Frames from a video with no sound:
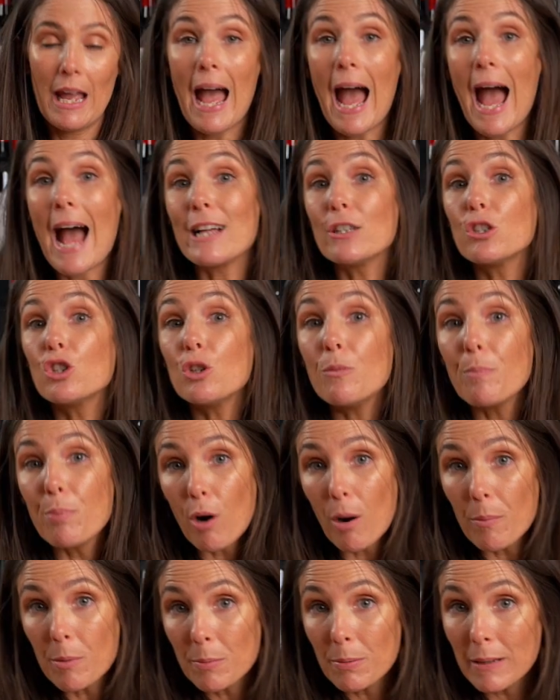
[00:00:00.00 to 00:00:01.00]
as you
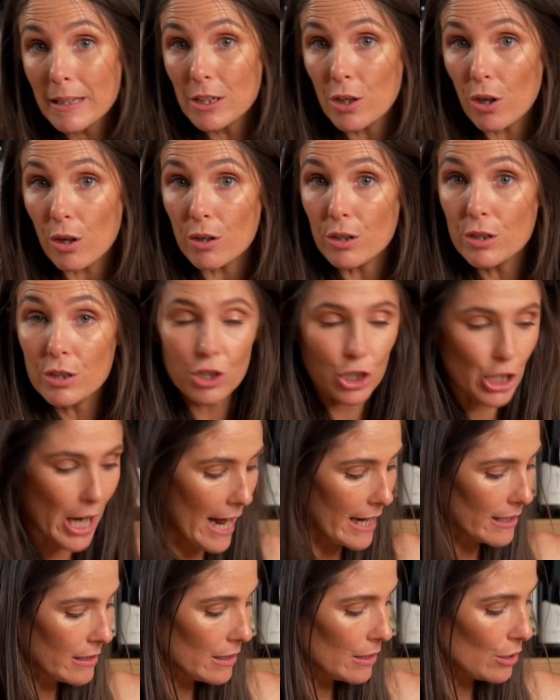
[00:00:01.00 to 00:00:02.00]
probably know,
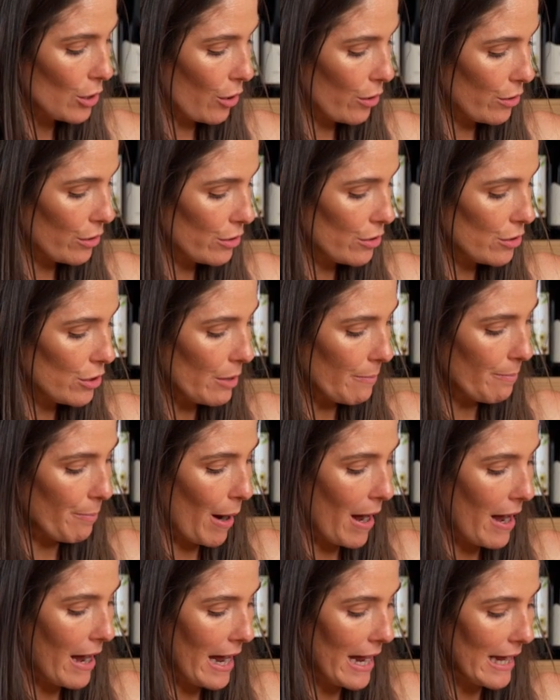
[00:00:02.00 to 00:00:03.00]
Jansz is owned
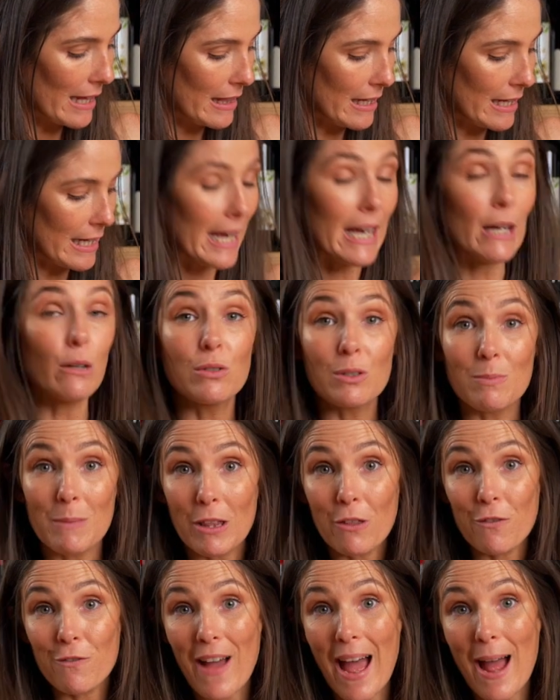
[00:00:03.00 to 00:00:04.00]
by the
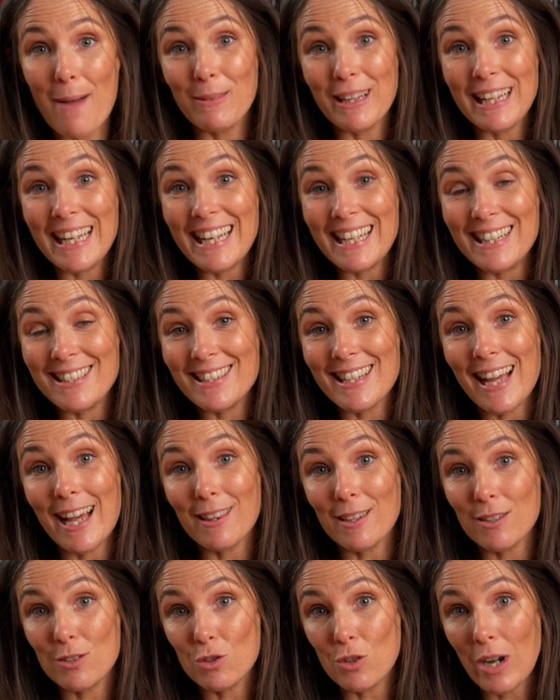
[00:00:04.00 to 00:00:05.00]
Hillsmith family in
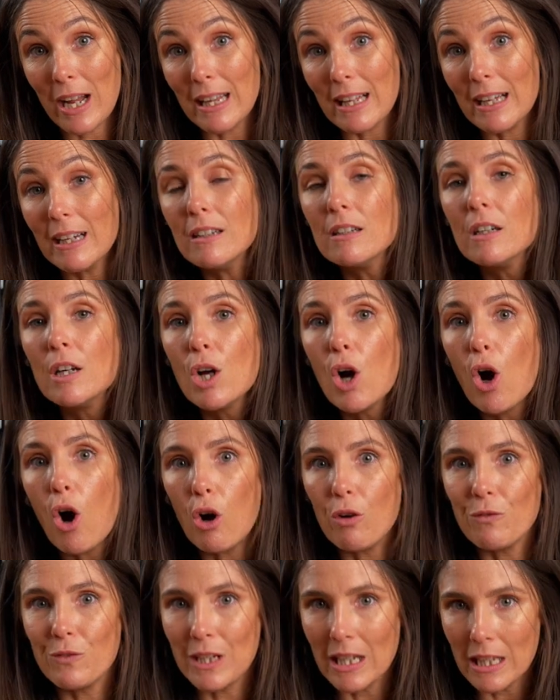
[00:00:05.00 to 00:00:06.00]
South Australia
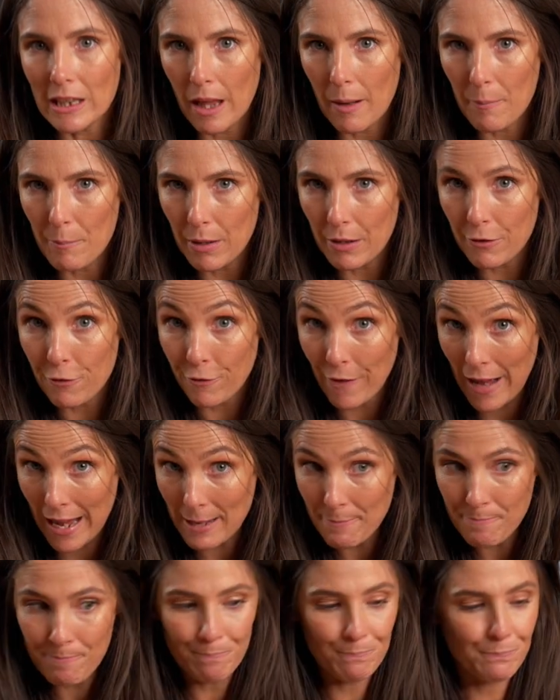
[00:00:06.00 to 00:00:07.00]
of Yalumba
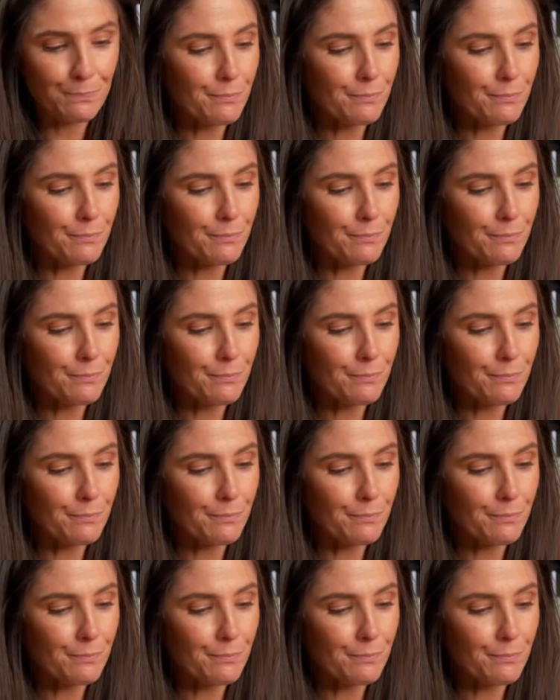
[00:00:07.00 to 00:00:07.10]
fame.